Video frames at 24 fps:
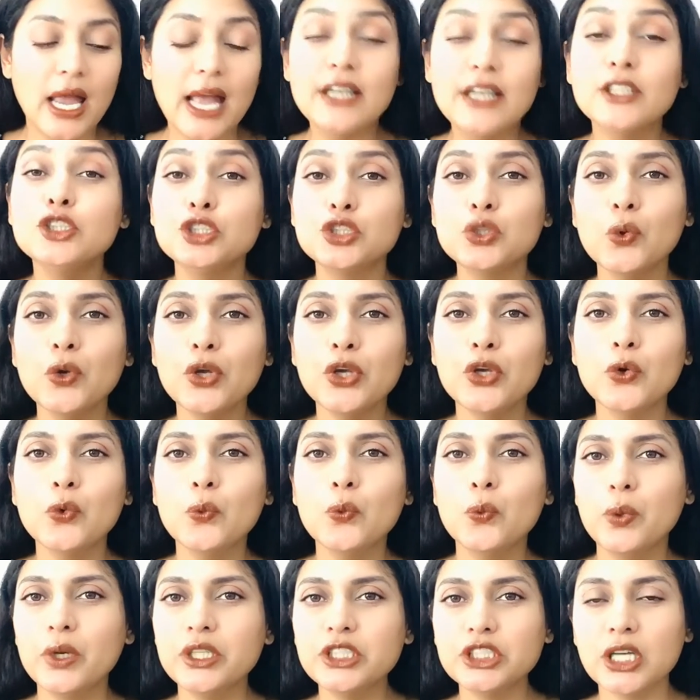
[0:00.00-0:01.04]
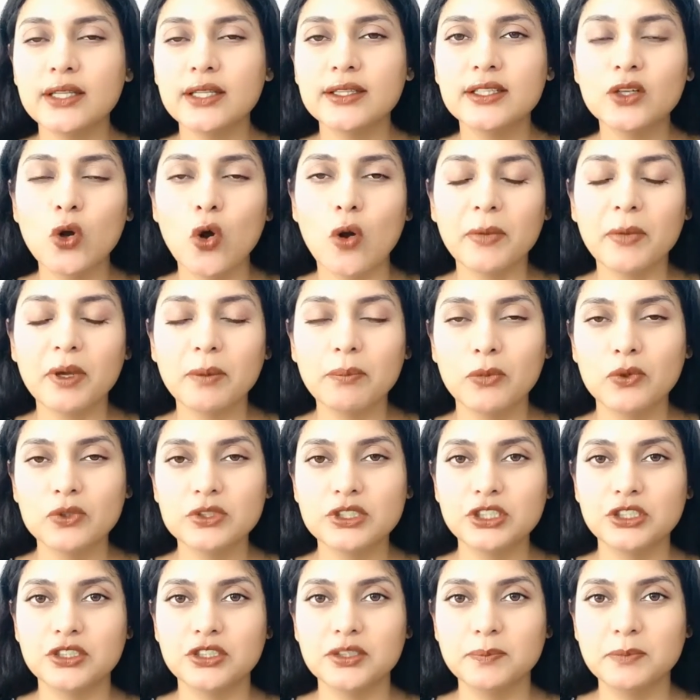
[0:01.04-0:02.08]
and show you which are the comic book
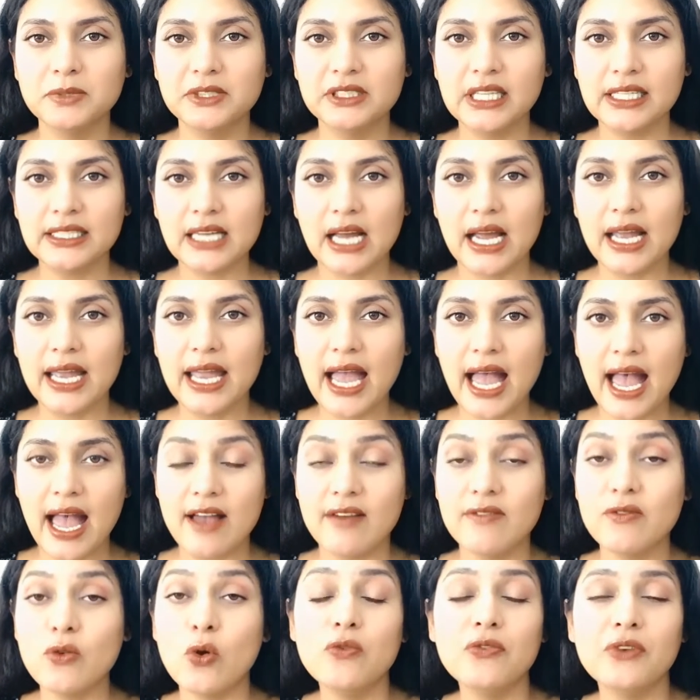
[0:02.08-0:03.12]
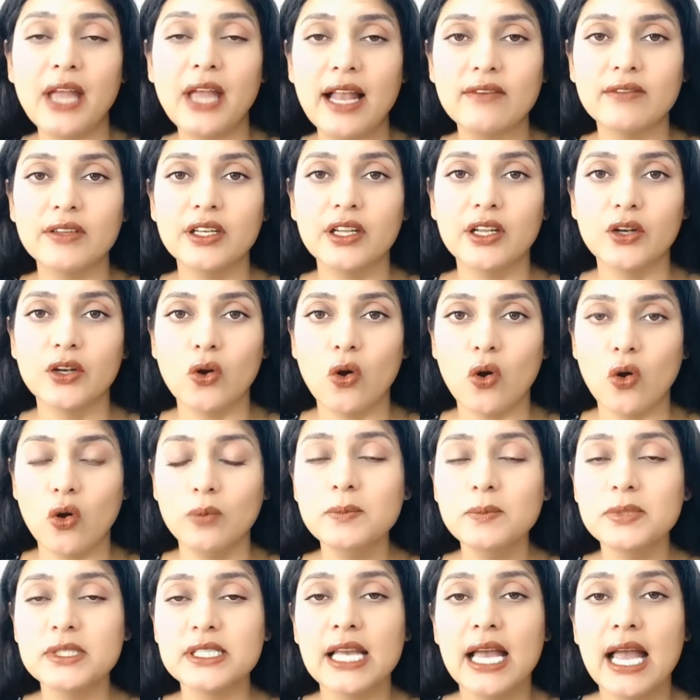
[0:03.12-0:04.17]
strips that I have of Calvin and
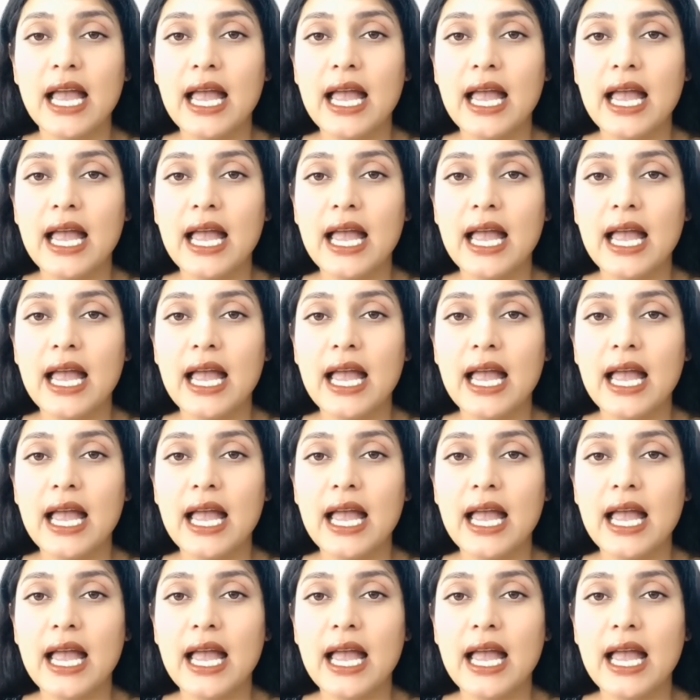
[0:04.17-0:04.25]
Hobbes